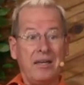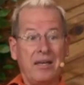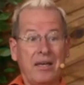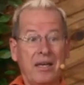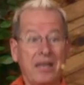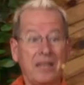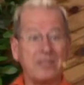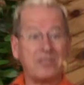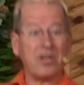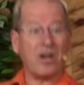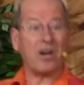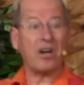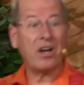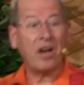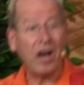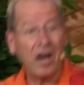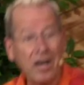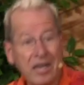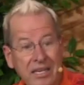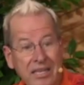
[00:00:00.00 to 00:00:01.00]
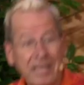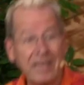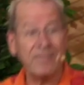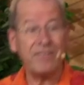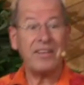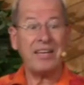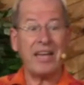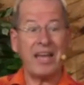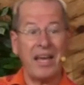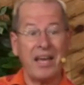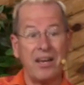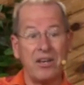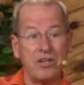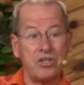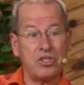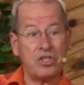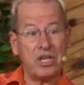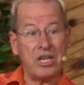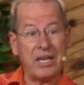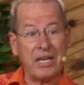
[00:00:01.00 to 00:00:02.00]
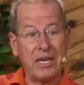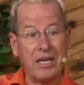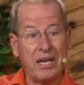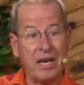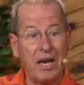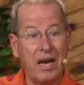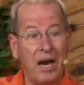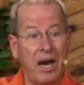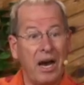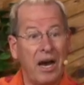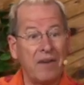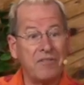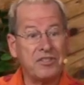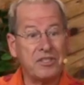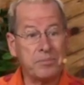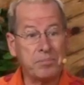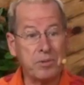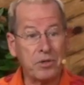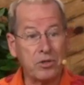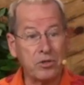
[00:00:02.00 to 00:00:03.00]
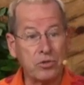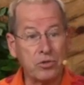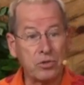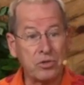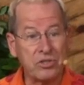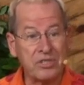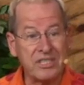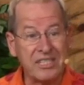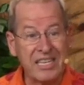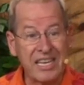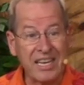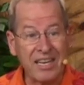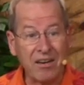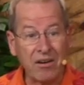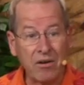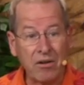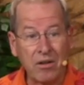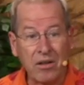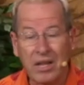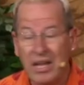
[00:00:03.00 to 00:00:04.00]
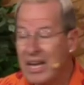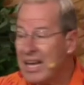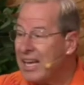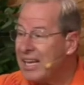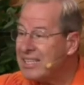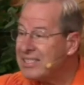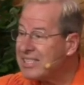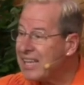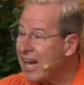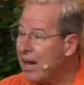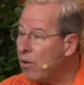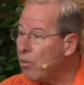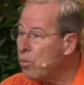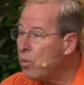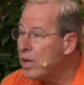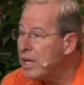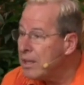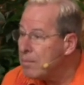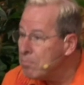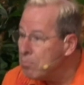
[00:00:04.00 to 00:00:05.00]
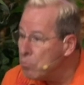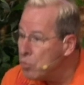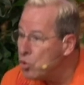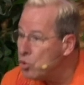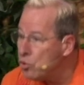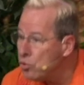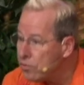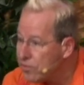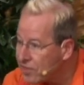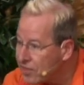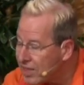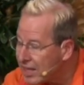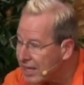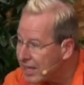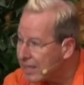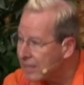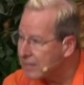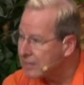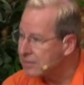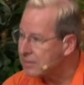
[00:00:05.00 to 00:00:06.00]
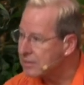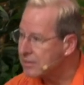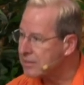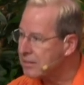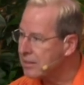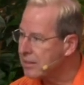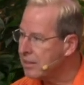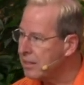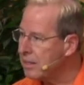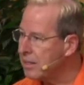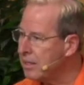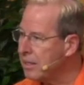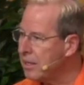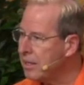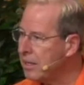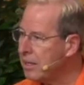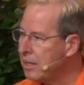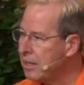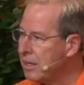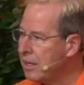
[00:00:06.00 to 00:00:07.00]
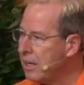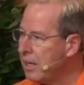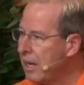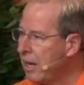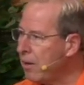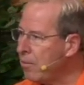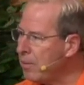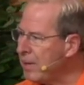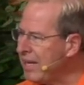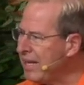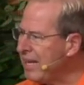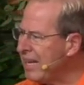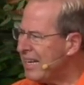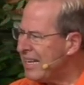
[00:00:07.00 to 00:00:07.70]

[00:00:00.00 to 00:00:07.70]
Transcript: It's our God-given energy of spiritual zeal is how we move things, how we